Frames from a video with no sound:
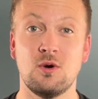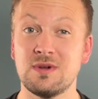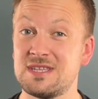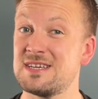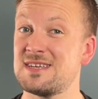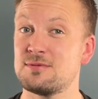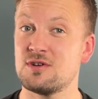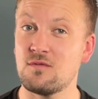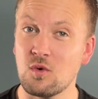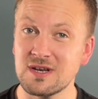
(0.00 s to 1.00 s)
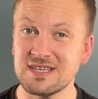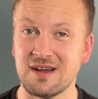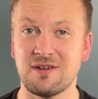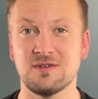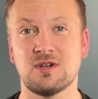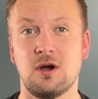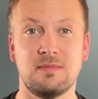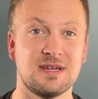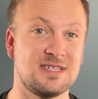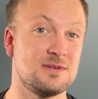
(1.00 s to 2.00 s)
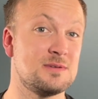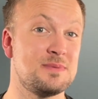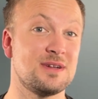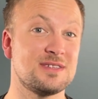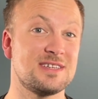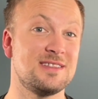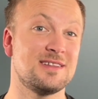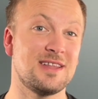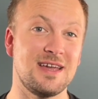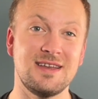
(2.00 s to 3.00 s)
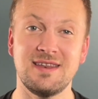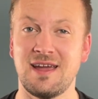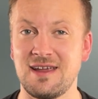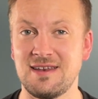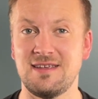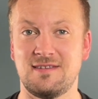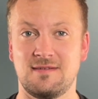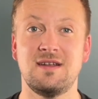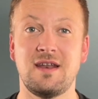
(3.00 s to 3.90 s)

with the exception of one townhouse complex that was built in the late 90s.